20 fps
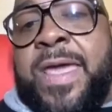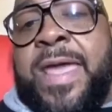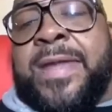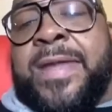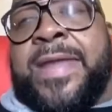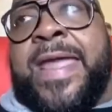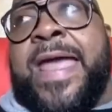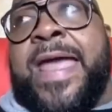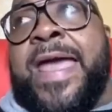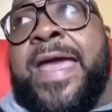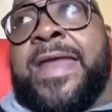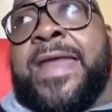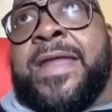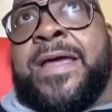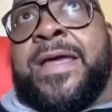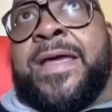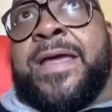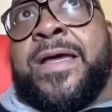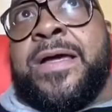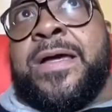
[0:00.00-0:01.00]
And they had
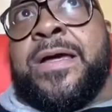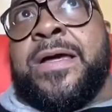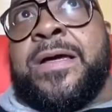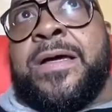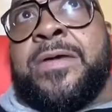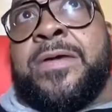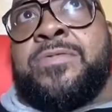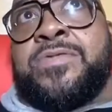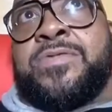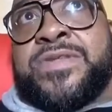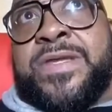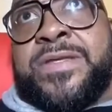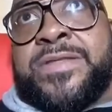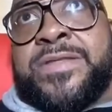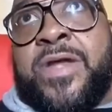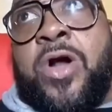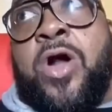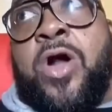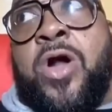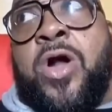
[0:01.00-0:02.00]
it was at
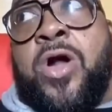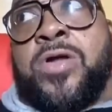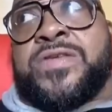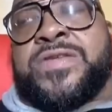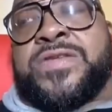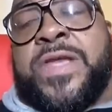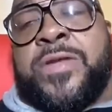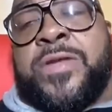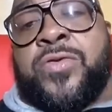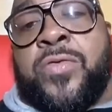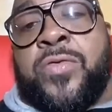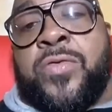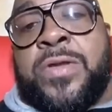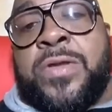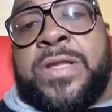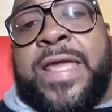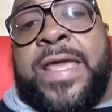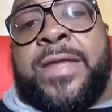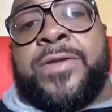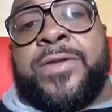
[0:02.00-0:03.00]
the Hawks in
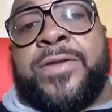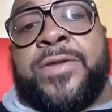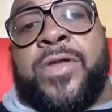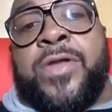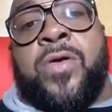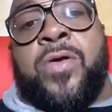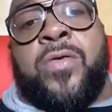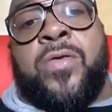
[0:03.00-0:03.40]
Orlando